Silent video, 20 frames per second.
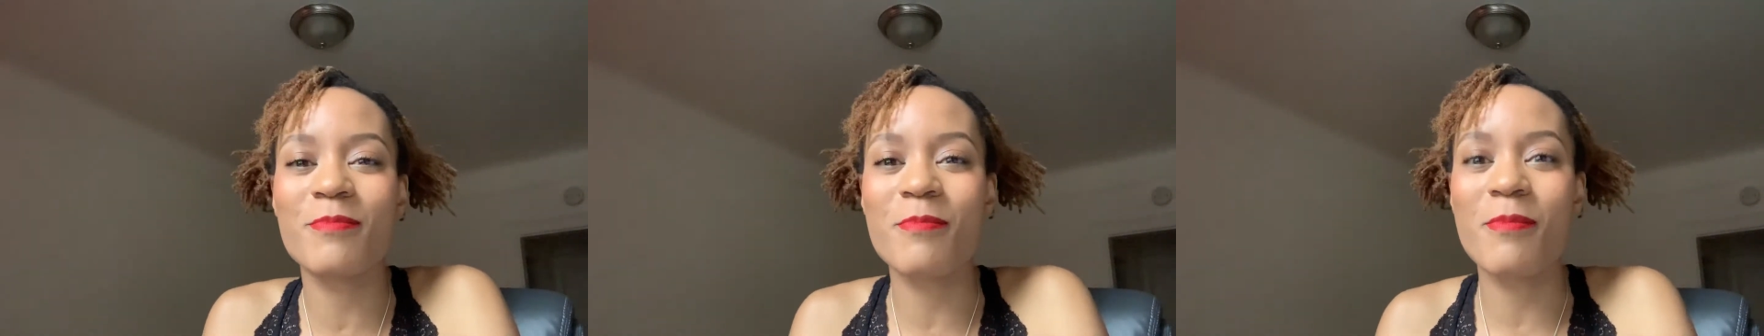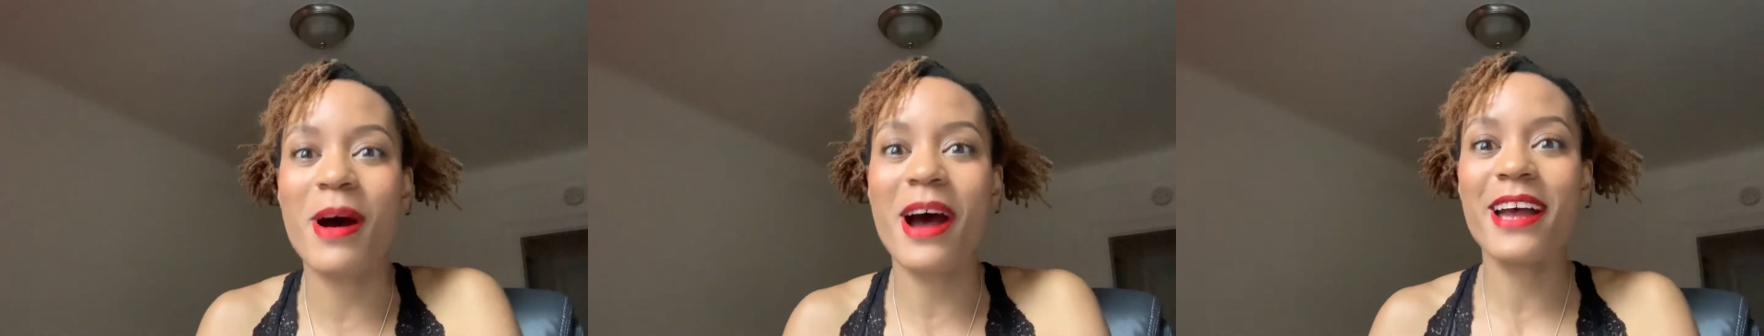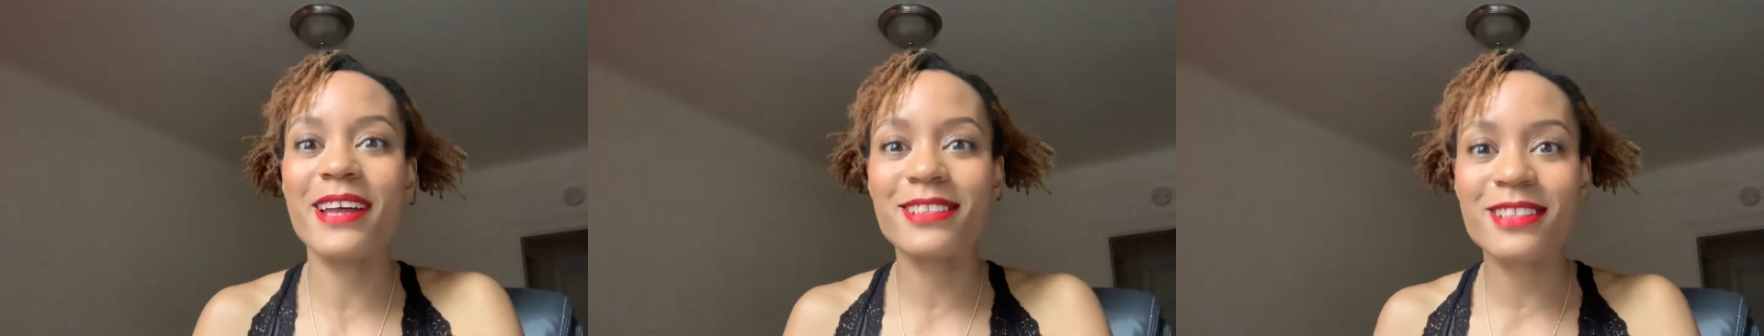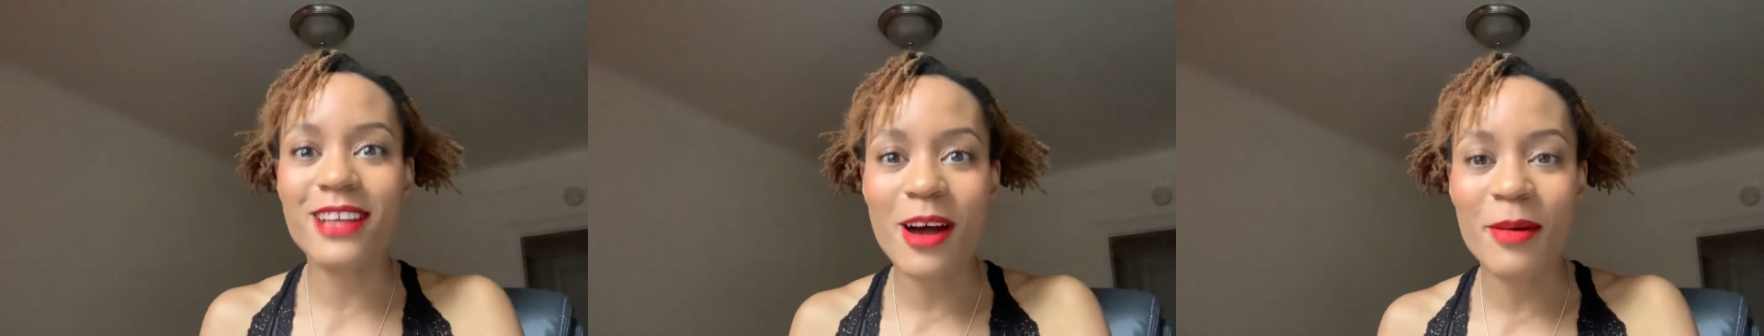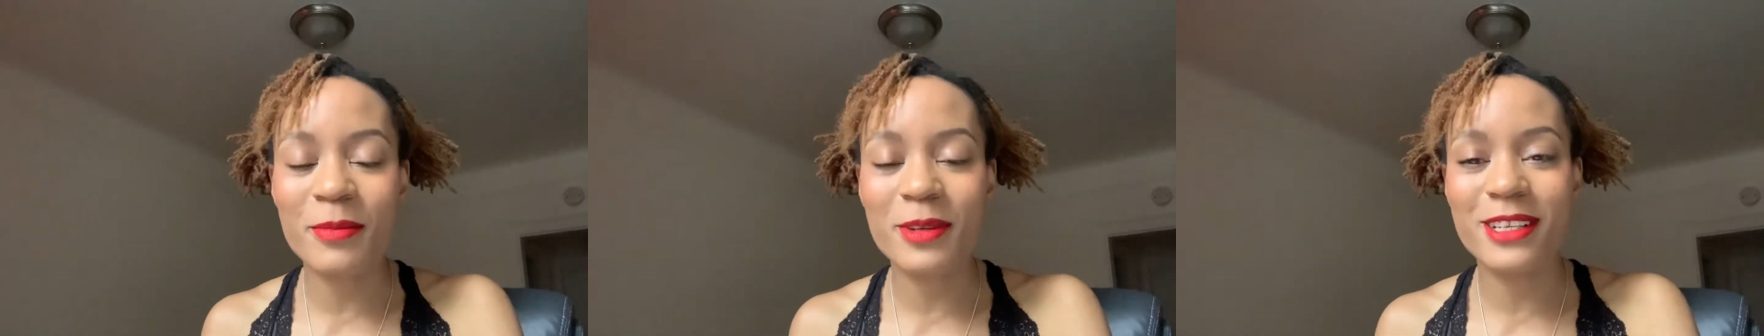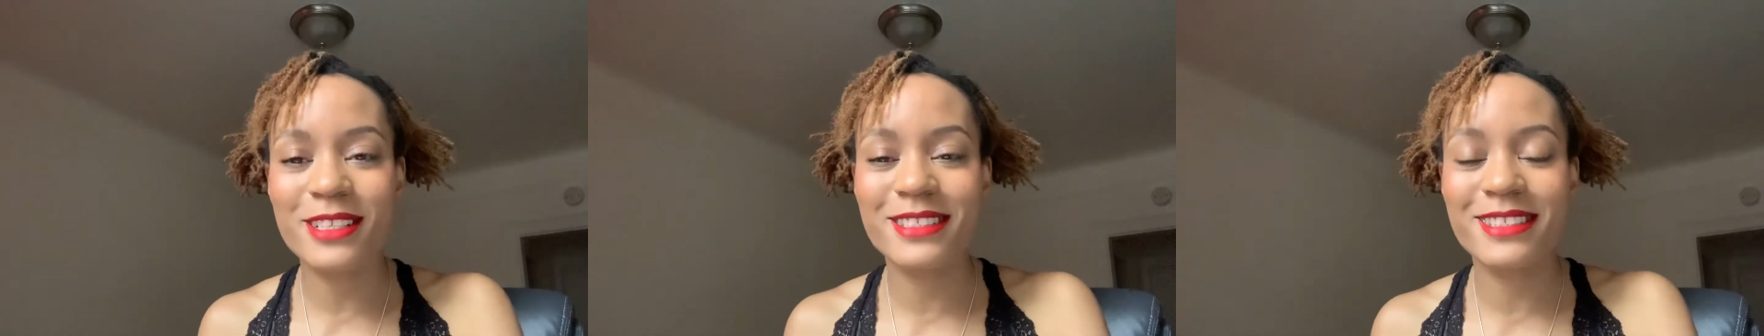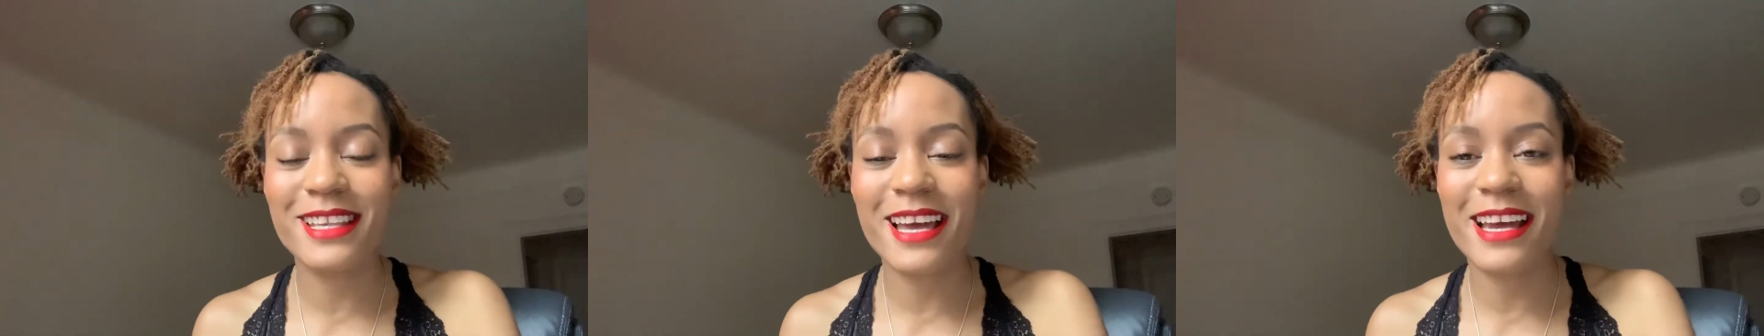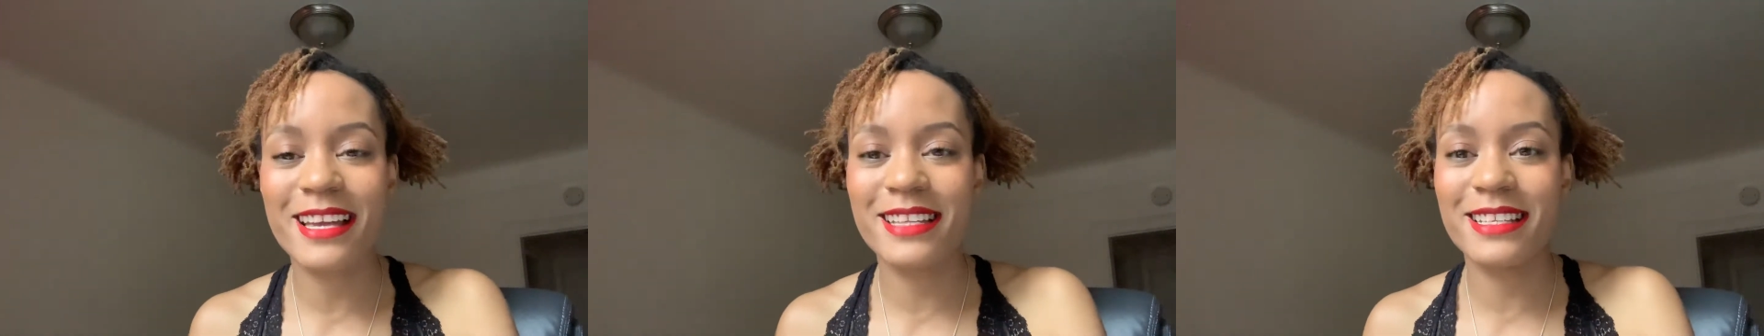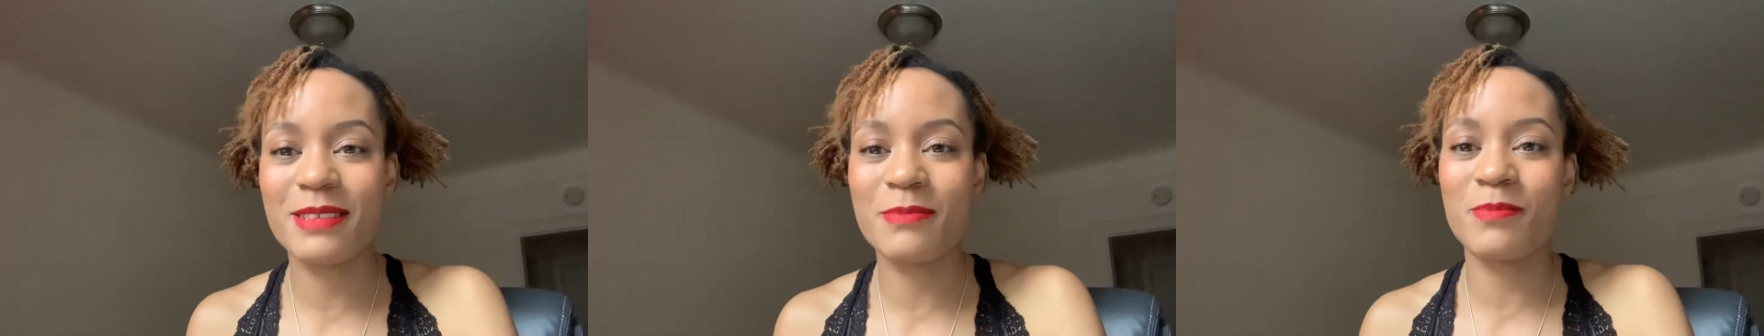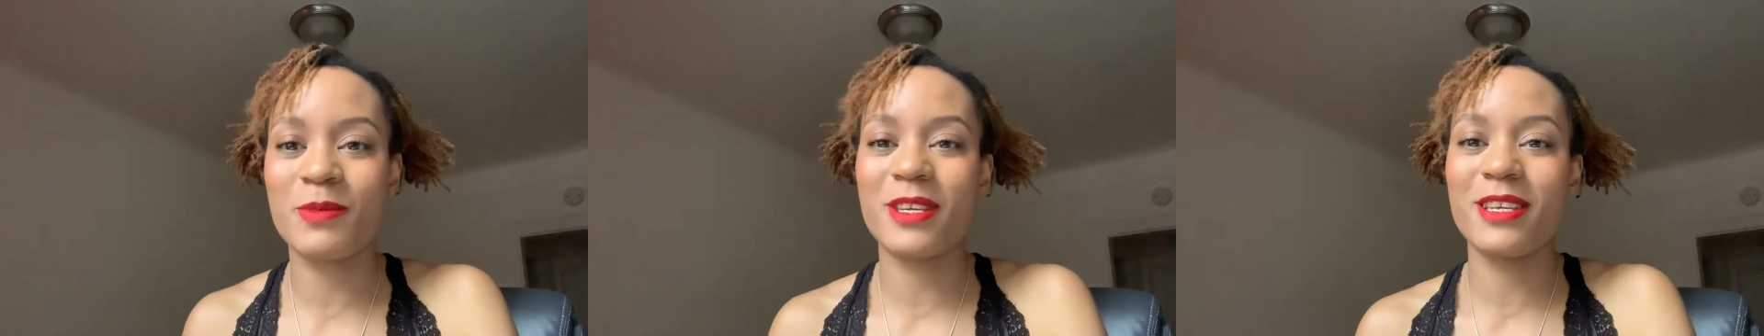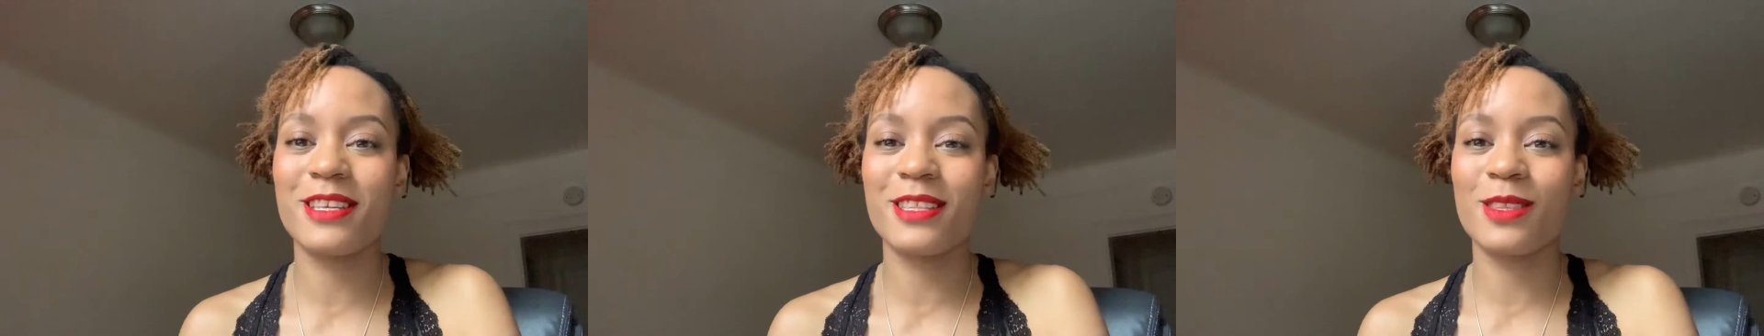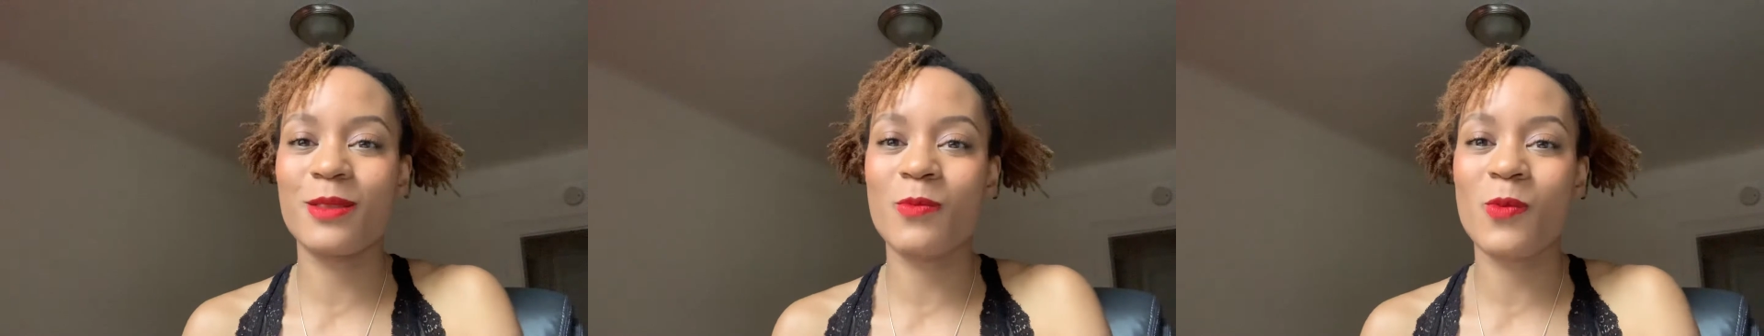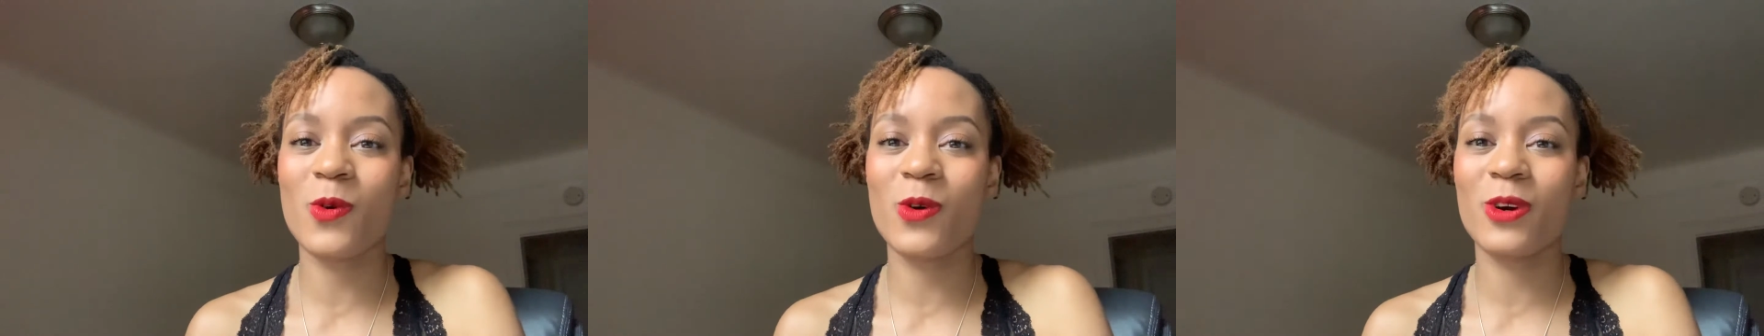my dominant side and being
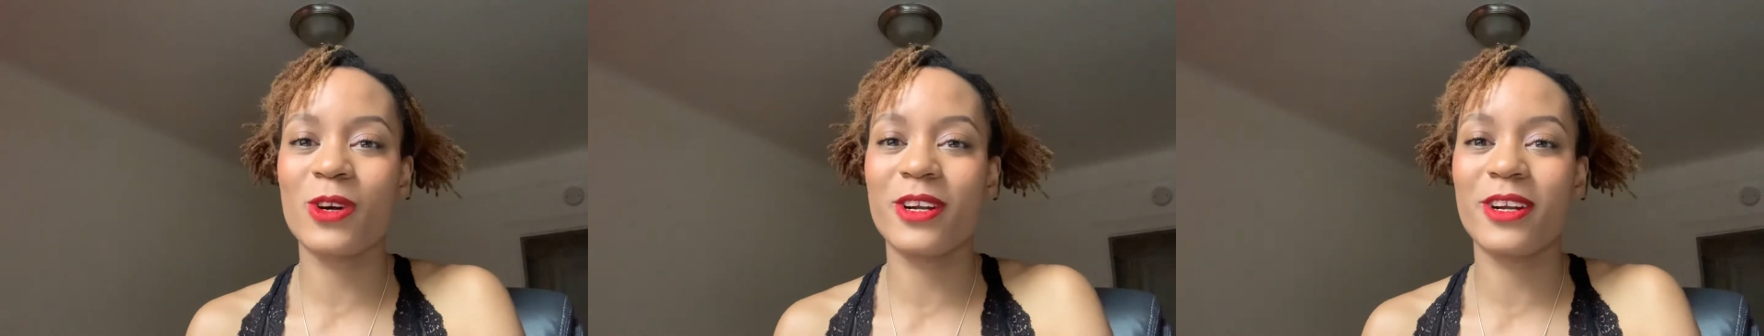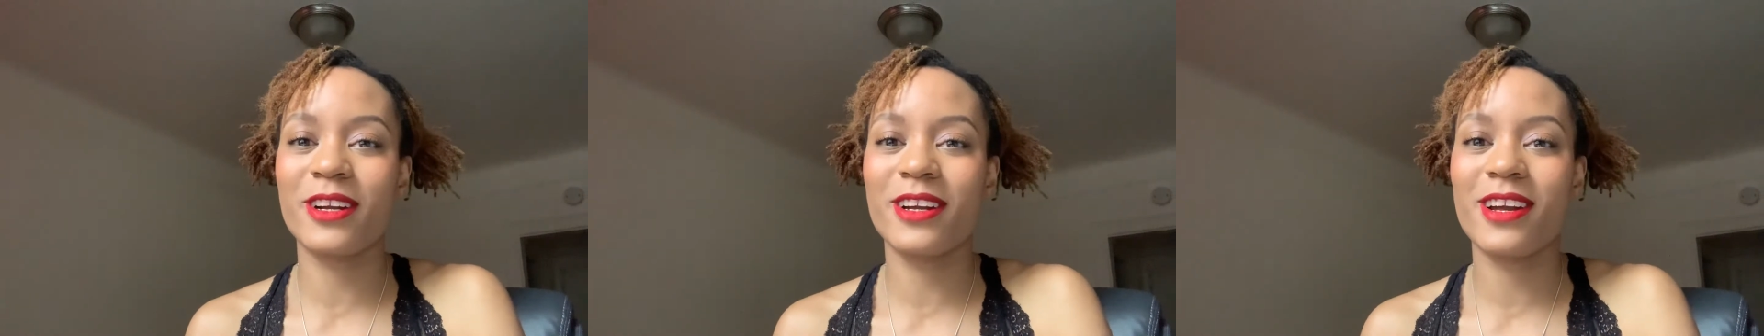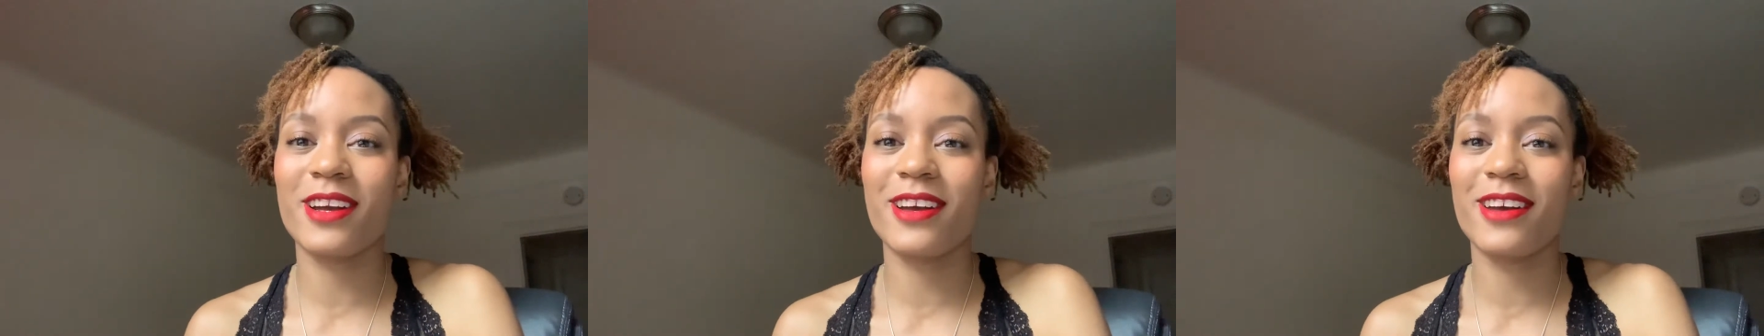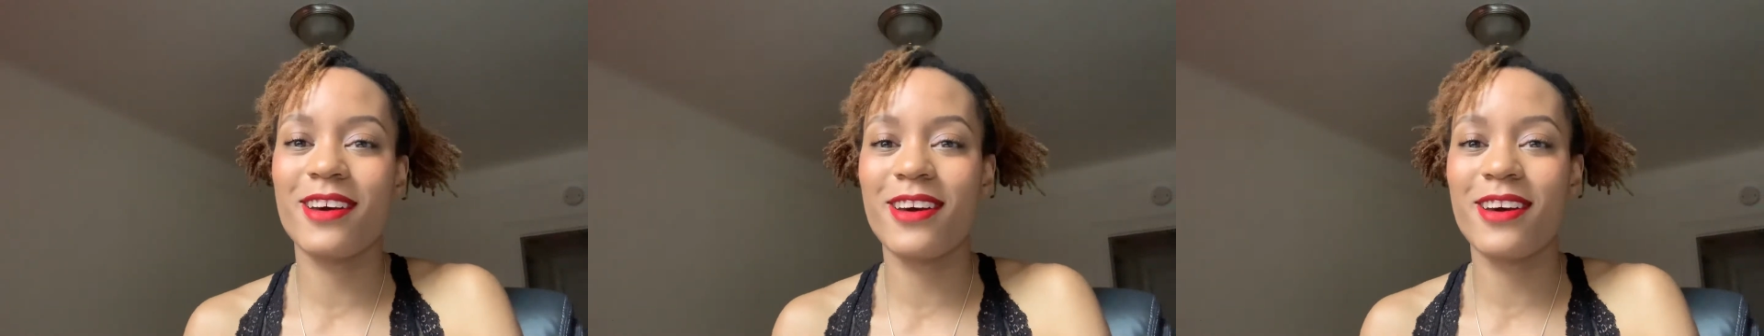the more